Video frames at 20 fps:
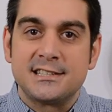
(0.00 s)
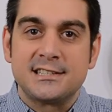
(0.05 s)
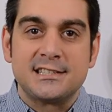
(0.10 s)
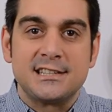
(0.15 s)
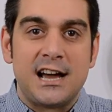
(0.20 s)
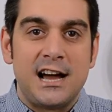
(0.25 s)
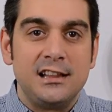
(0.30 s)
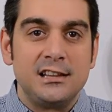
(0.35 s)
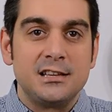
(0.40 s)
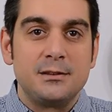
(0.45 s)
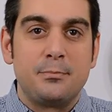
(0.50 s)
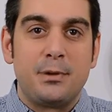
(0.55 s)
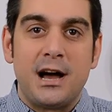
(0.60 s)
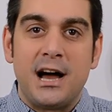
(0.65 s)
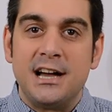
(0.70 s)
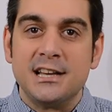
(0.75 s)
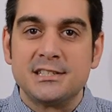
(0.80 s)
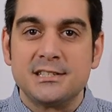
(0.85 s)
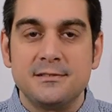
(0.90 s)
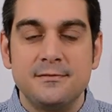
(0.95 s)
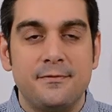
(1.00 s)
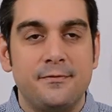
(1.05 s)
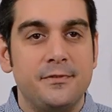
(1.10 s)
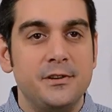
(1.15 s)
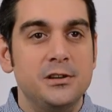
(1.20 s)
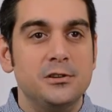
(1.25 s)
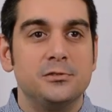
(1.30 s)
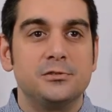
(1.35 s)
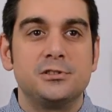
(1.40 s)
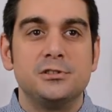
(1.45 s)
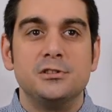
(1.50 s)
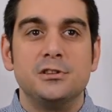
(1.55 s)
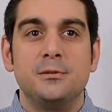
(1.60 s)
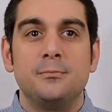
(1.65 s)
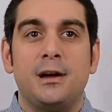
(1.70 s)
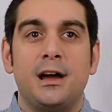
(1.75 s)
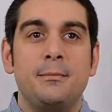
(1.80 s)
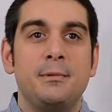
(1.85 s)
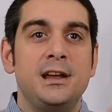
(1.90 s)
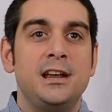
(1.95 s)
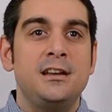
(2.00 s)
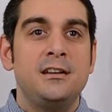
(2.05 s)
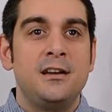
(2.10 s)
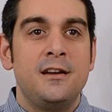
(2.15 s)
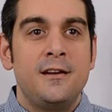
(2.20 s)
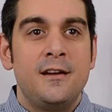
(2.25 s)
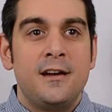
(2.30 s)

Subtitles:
solid, positive feel to them. I mean,